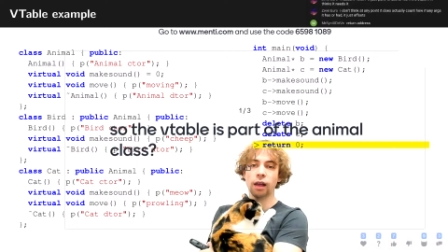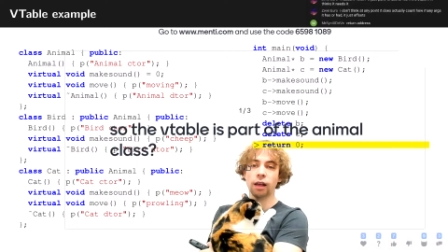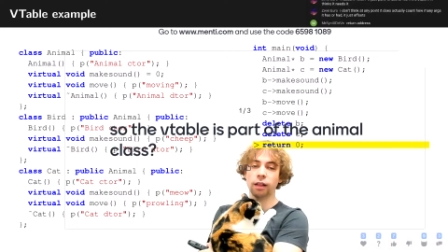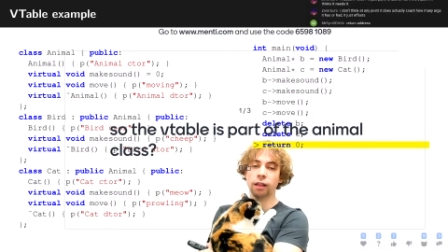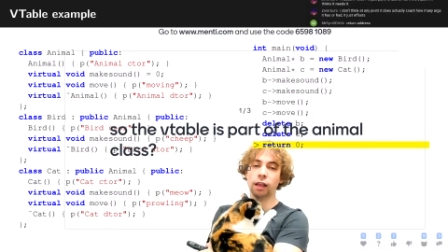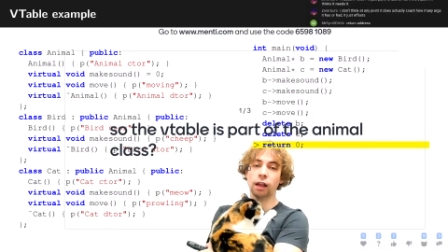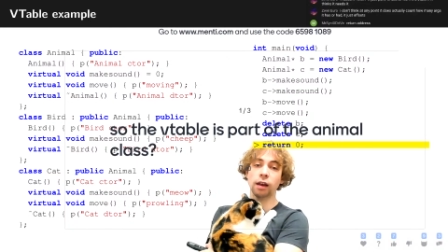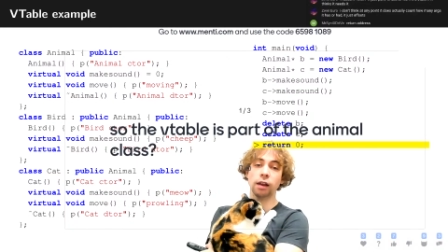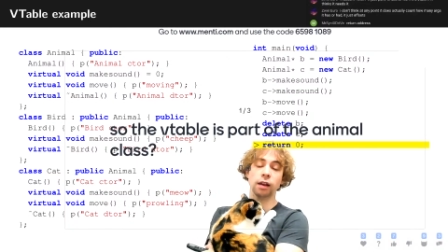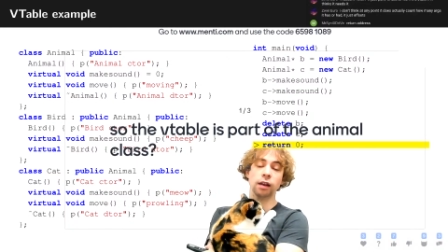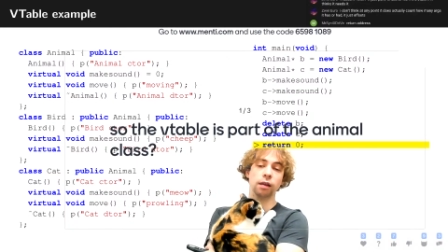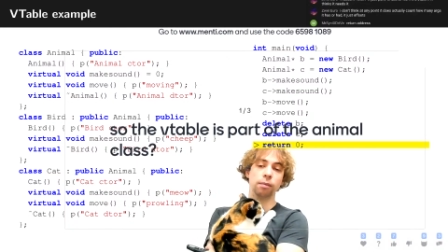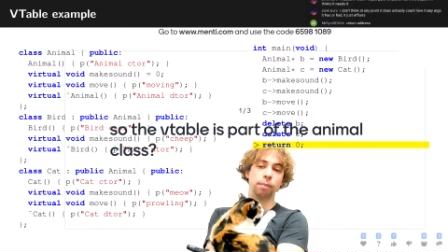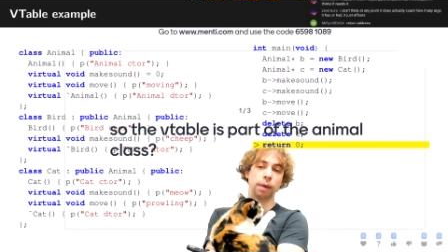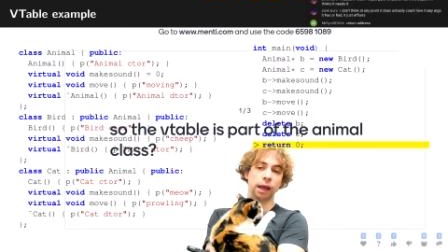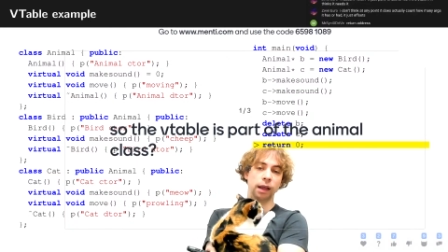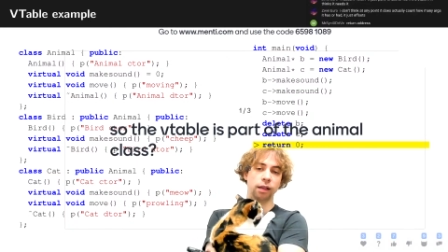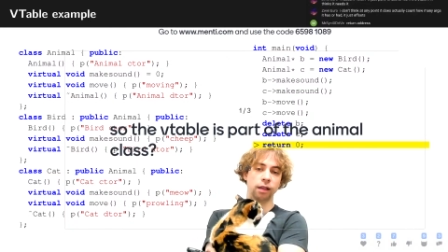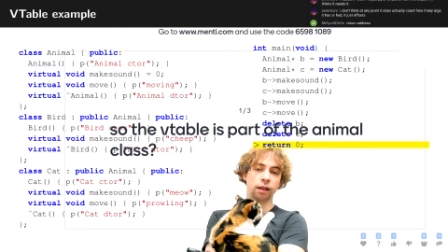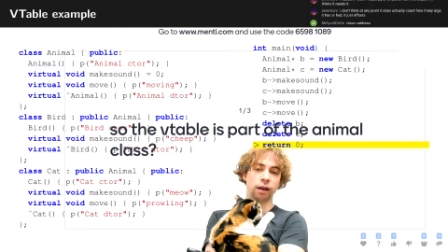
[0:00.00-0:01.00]
than in the
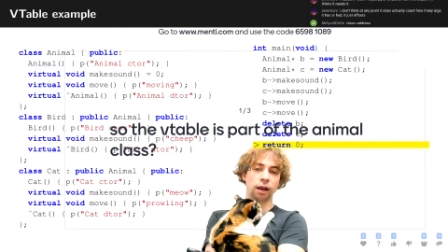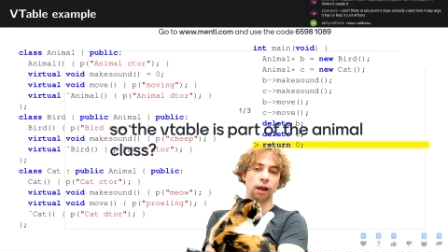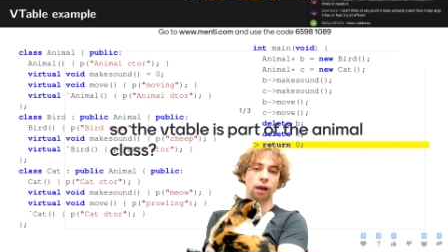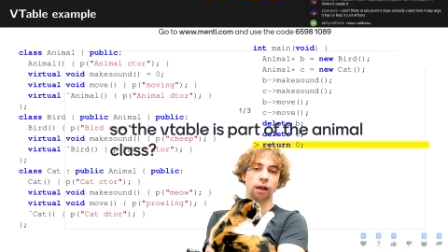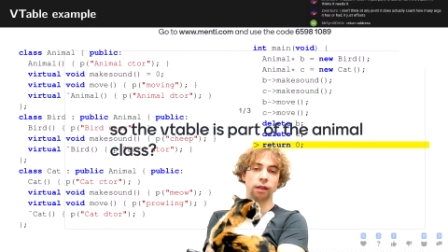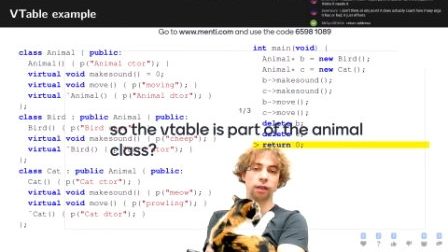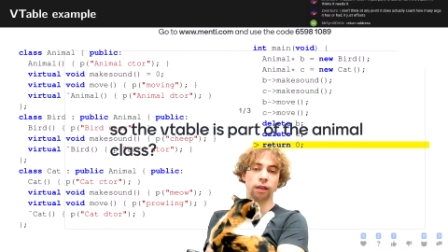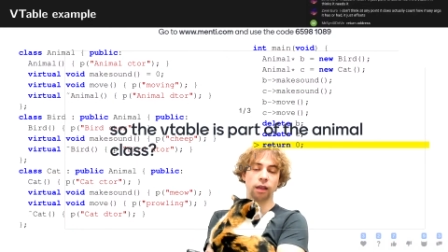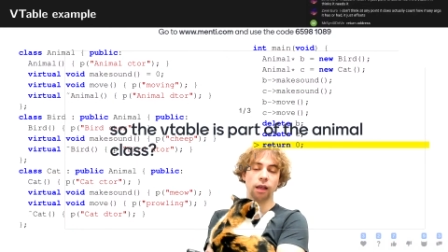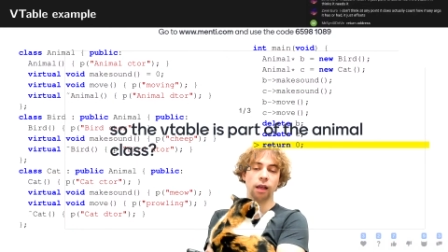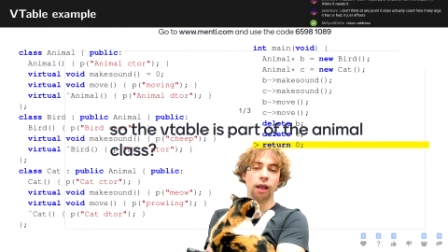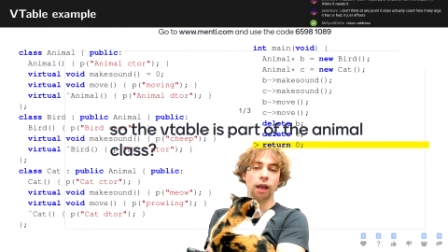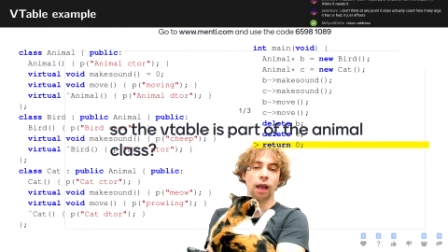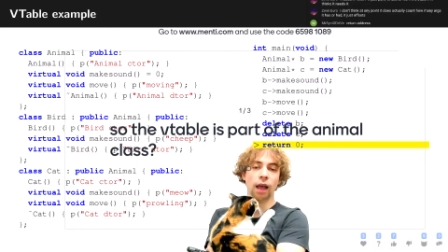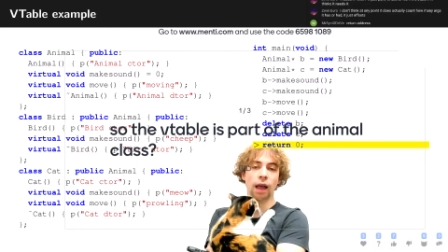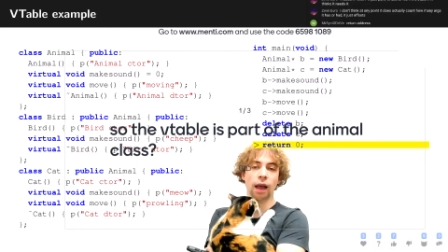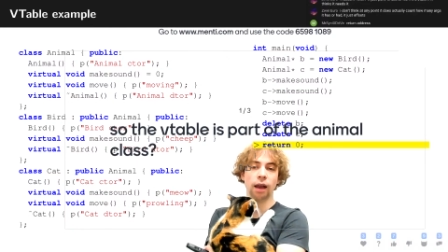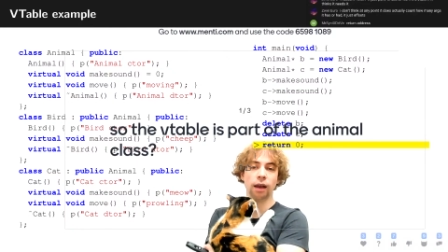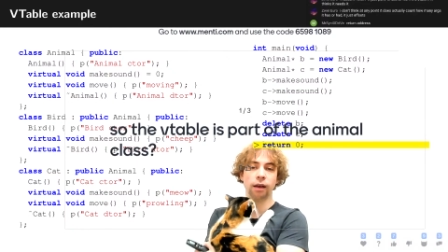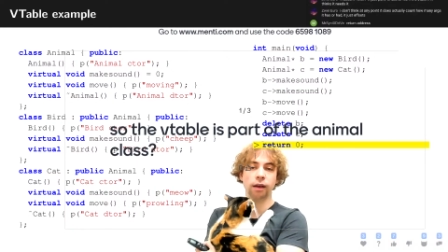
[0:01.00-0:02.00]
base class.
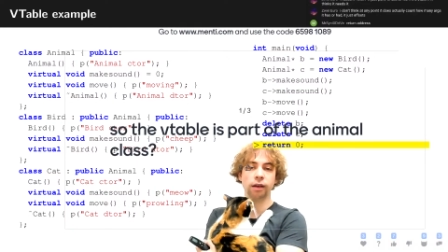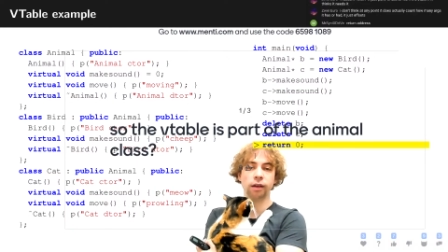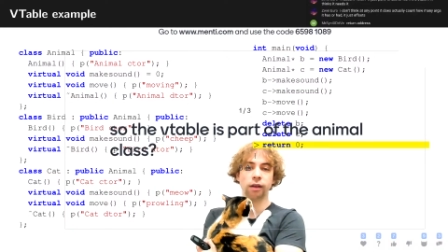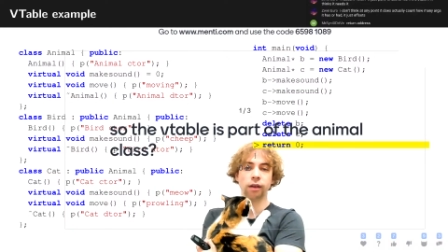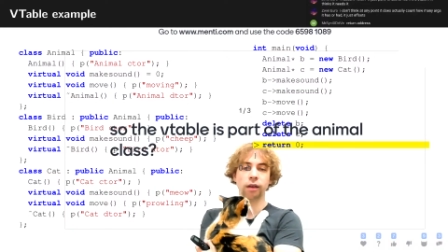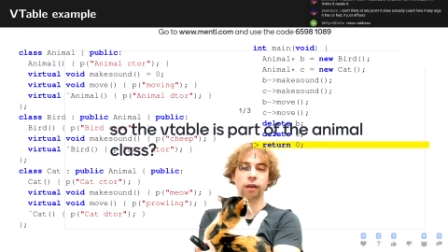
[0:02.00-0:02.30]
And